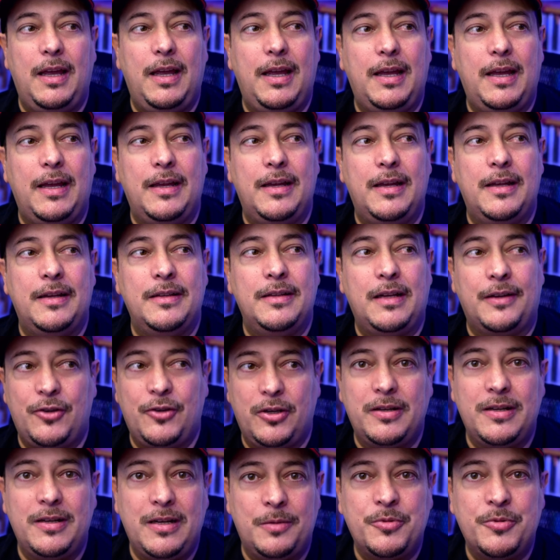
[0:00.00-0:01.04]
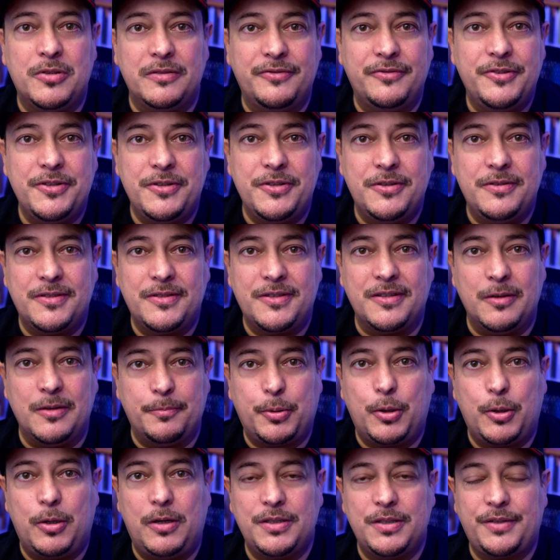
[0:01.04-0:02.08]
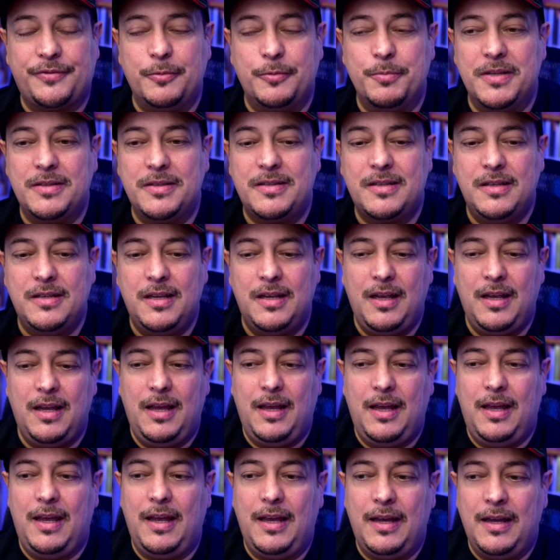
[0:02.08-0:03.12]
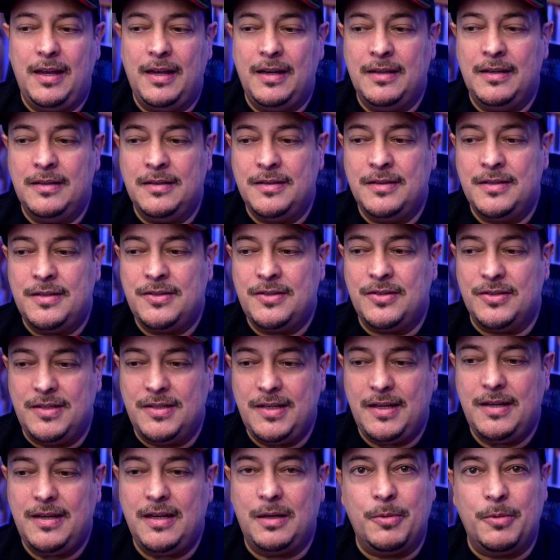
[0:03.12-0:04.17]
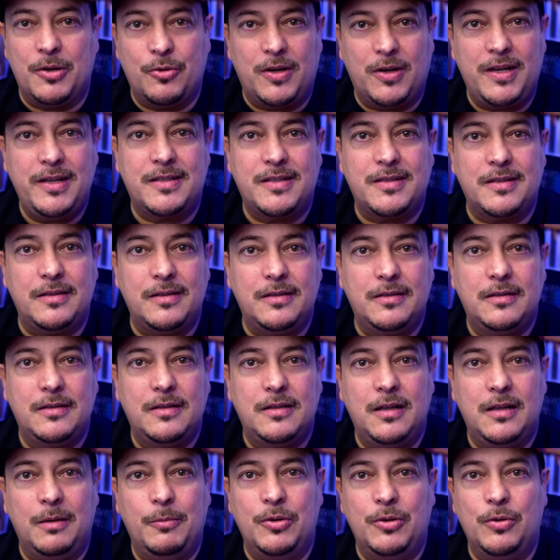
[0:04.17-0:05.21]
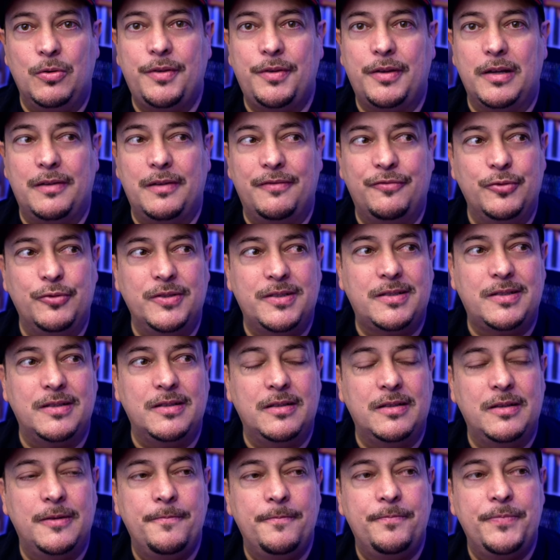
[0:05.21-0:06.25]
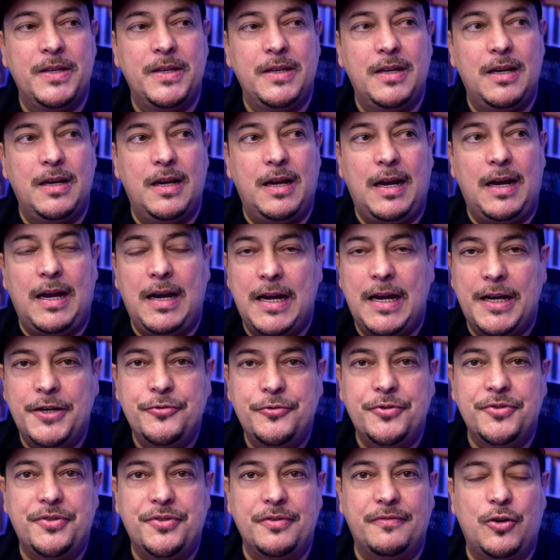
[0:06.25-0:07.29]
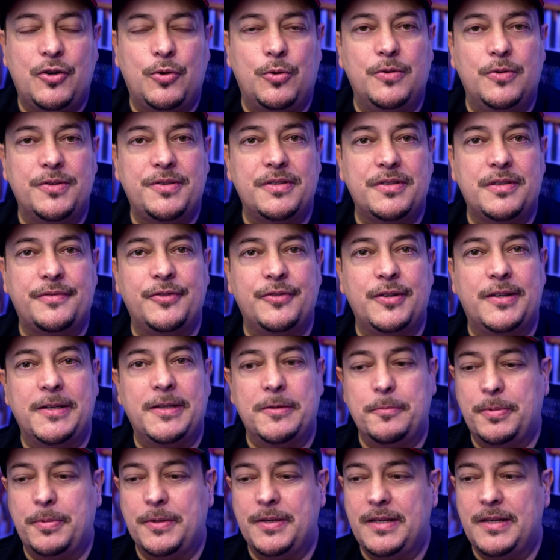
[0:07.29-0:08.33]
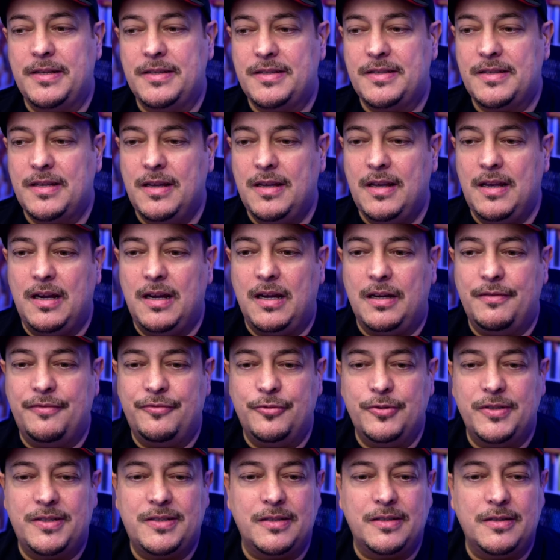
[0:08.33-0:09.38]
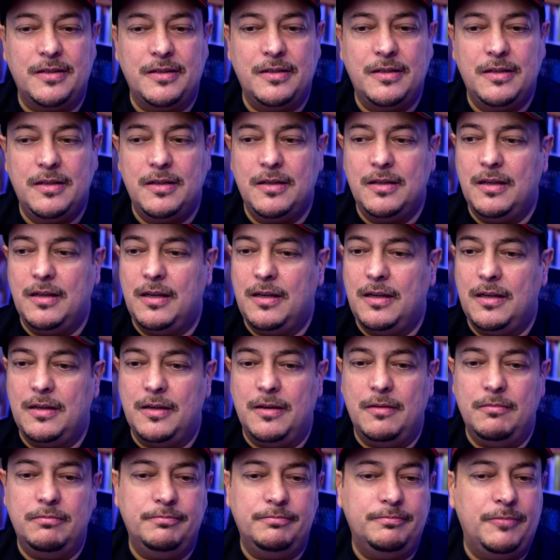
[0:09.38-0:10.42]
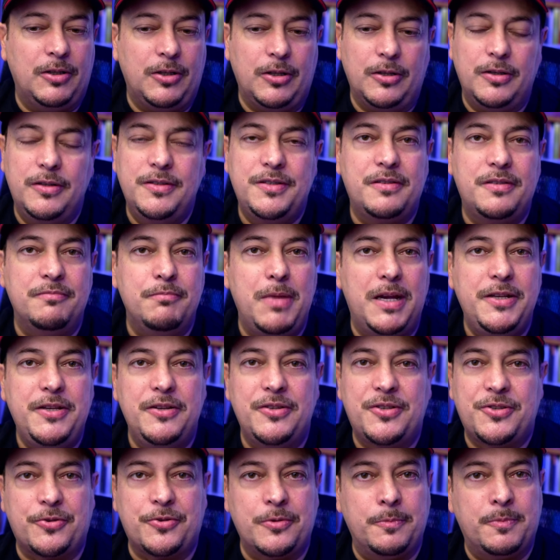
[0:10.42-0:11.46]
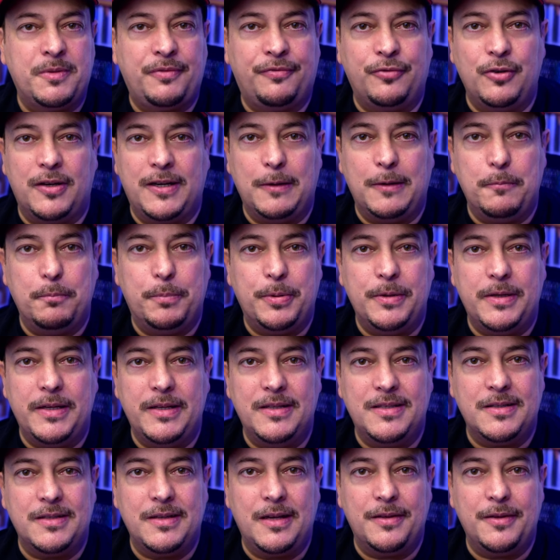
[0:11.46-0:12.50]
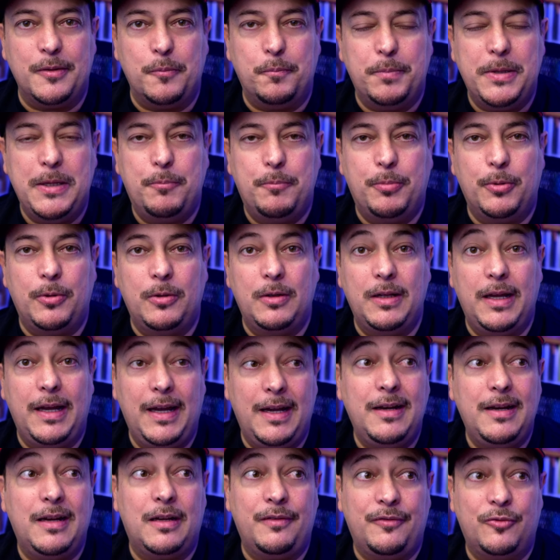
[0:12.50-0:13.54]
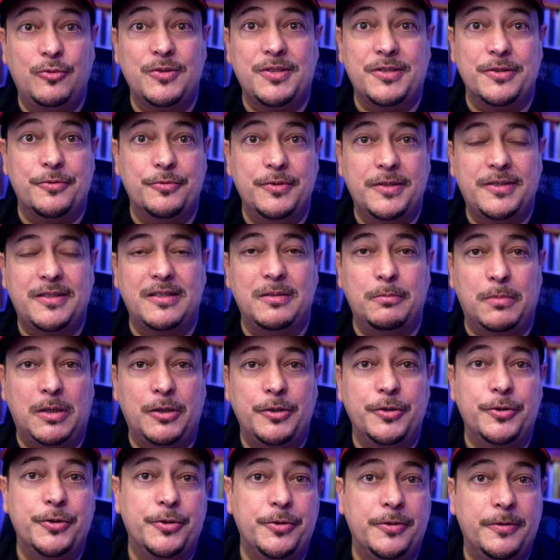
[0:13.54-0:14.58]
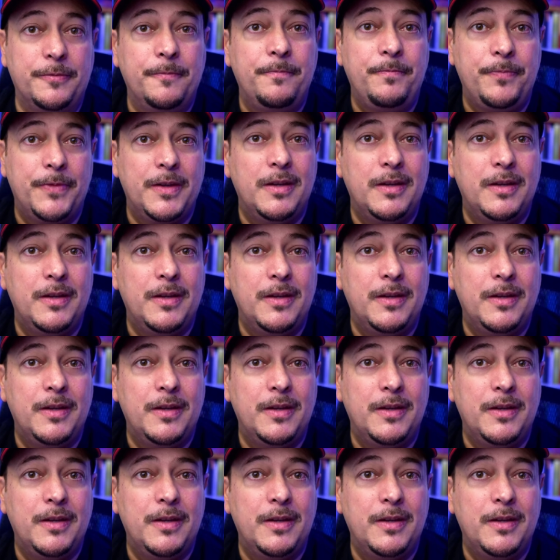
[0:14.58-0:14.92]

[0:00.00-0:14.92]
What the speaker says: And I've got a number of videos in the past from this. And today I'm a writer. I'm an author. I've written hundreds of courses for companies. I've written loads of manuscripts for companies and other people. And I've also written my own